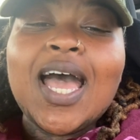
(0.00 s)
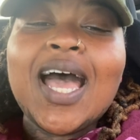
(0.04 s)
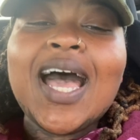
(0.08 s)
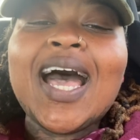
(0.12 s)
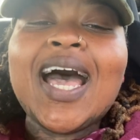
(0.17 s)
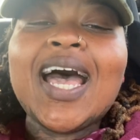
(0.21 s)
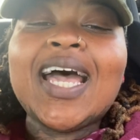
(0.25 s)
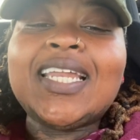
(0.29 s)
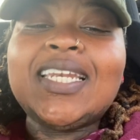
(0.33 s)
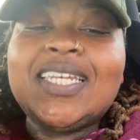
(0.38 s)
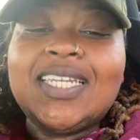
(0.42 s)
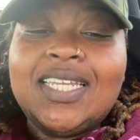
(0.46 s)

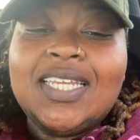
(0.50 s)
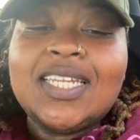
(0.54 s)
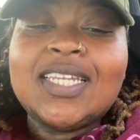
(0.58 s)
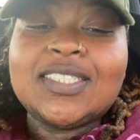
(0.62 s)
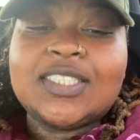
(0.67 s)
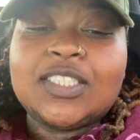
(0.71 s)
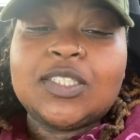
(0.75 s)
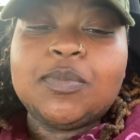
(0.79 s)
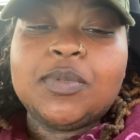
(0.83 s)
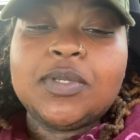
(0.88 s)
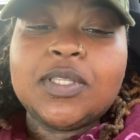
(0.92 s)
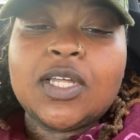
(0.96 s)
I need it
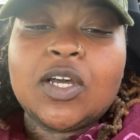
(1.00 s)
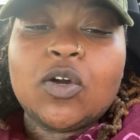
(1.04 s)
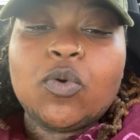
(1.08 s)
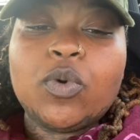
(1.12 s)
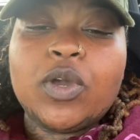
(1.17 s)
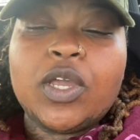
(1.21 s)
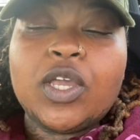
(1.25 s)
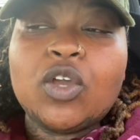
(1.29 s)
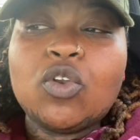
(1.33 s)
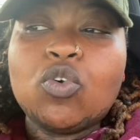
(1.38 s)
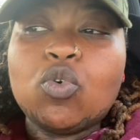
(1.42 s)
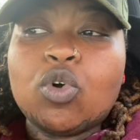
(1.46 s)
to be that
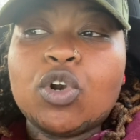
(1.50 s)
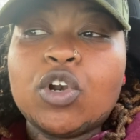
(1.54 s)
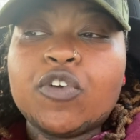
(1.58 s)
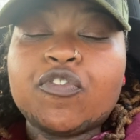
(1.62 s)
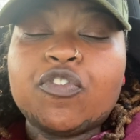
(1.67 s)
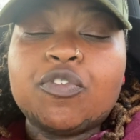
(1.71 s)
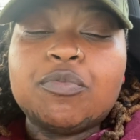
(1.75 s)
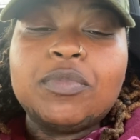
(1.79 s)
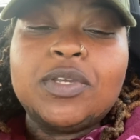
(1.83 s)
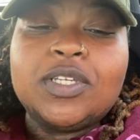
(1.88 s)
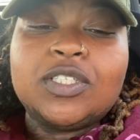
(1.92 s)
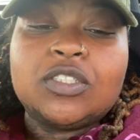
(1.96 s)
way in order
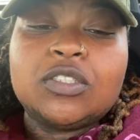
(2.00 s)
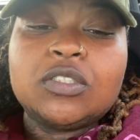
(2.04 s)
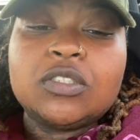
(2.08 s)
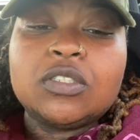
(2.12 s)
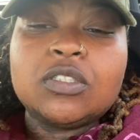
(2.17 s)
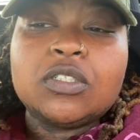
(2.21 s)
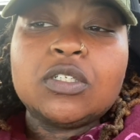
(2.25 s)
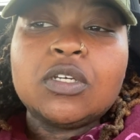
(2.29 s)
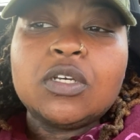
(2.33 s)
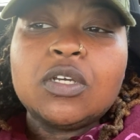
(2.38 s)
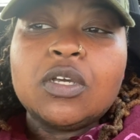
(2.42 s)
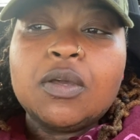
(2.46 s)
for me to